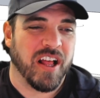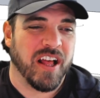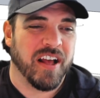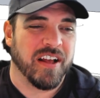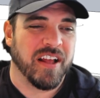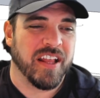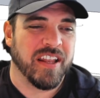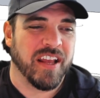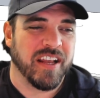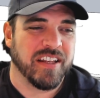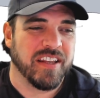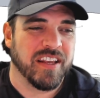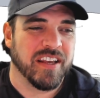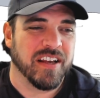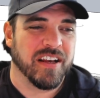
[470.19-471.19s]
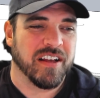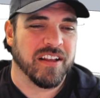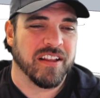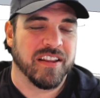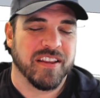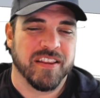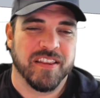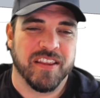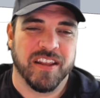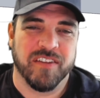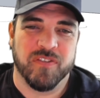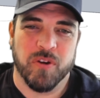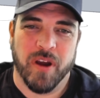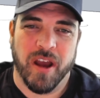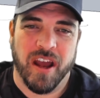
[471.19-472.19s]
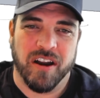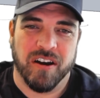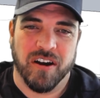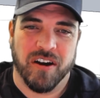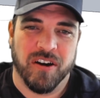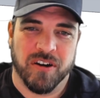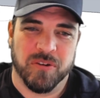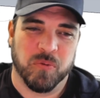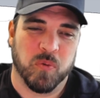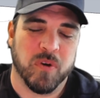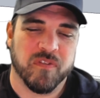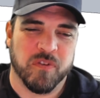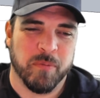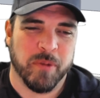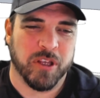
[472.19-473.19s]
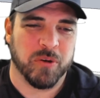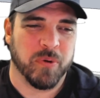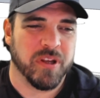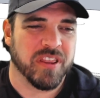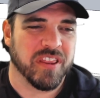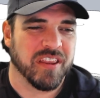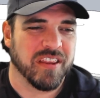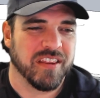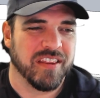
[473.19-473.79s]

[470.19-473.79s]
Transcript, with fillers: Uh, an idea that if you are, are weren't familiar with,